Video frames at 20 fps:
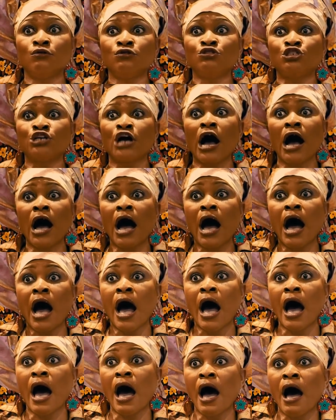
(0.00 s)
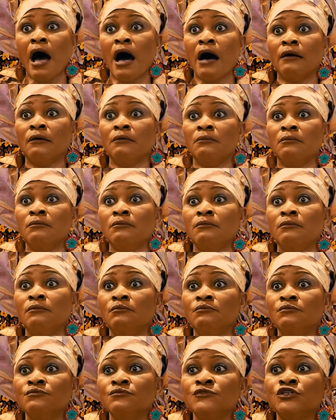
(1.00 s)
charm,
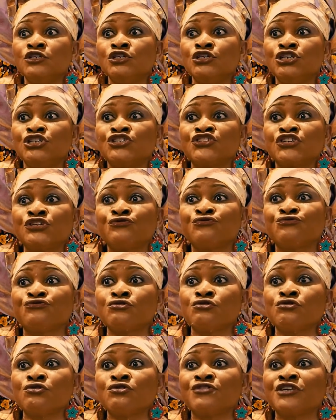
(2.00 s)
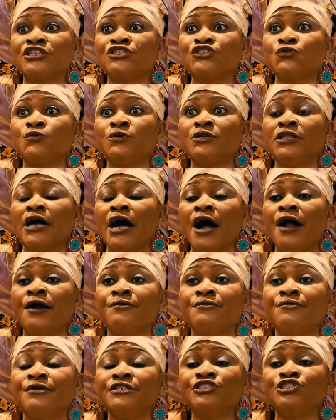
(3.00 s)
is it true that you will
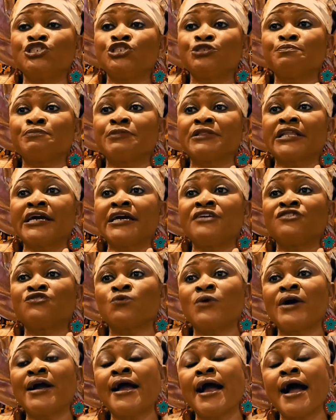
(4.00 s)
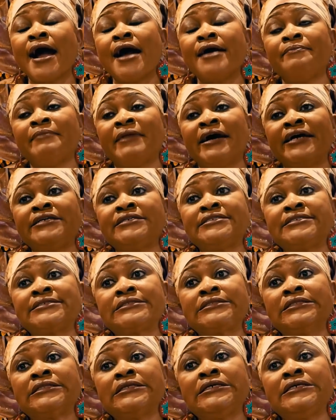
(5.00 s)
arrange a place where I might
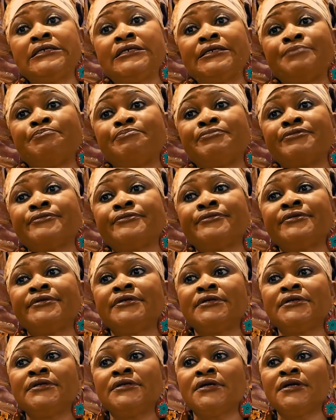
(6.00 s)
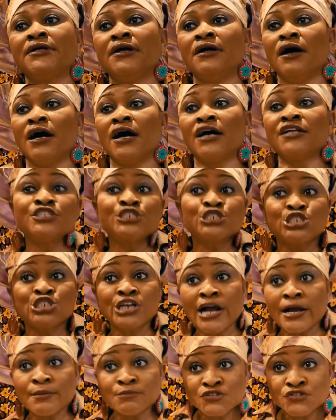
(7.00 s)
sleep? And the
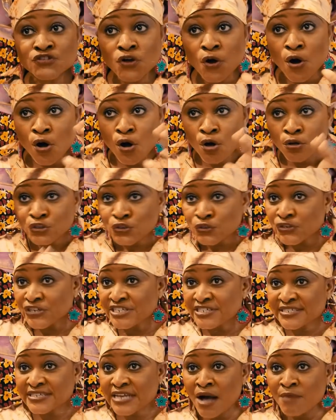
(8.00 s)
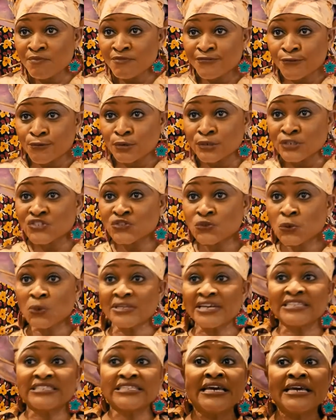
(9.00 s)
charm saw to his comfort, so
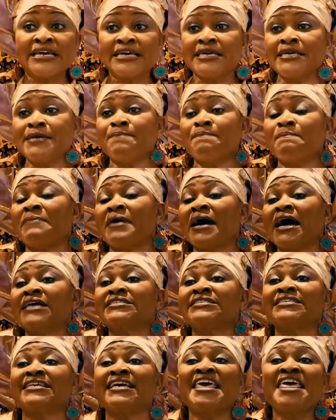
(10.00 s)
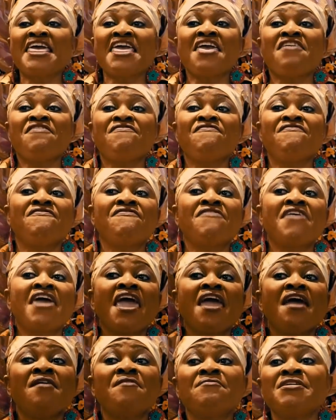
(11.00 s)
that he passed a
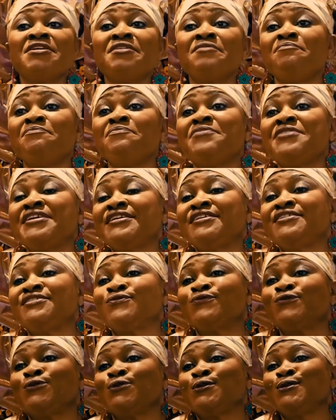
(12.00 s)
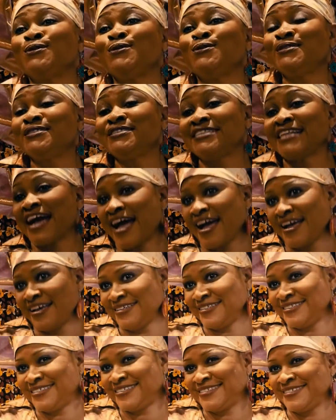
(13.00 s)
very peaceful
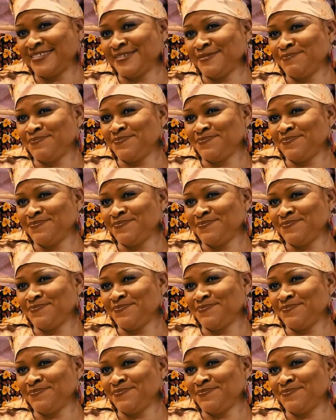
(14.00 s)
night.